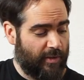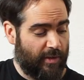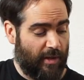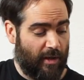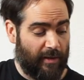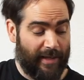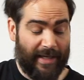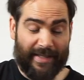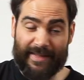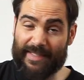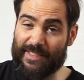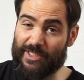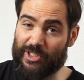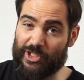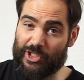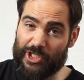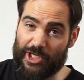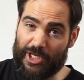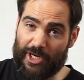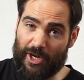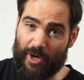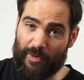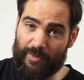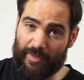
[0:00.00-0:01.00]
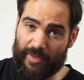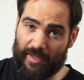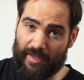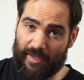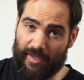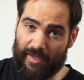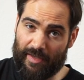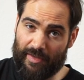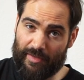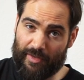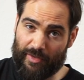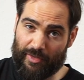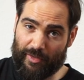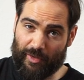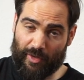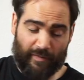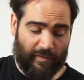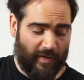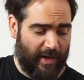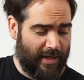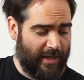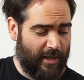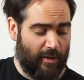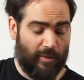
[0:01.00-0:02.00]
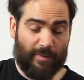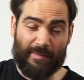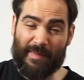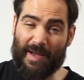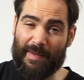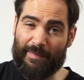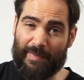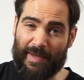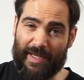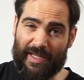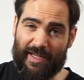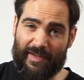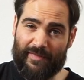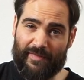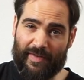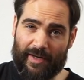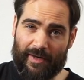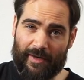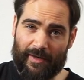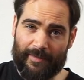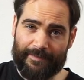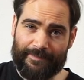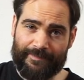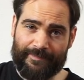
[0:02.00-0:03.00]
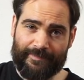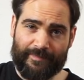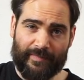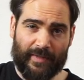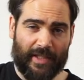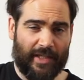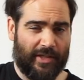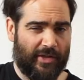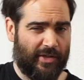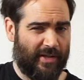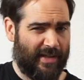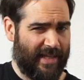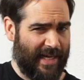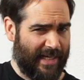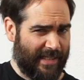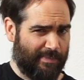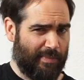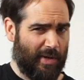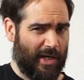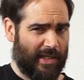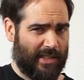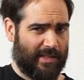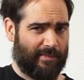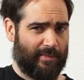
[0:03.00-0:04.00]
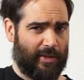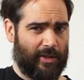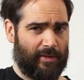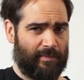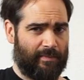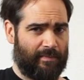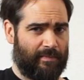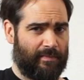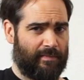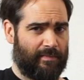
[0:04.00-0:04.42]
I'll get this G note, the third fret here with my pinky finger. So that's possible.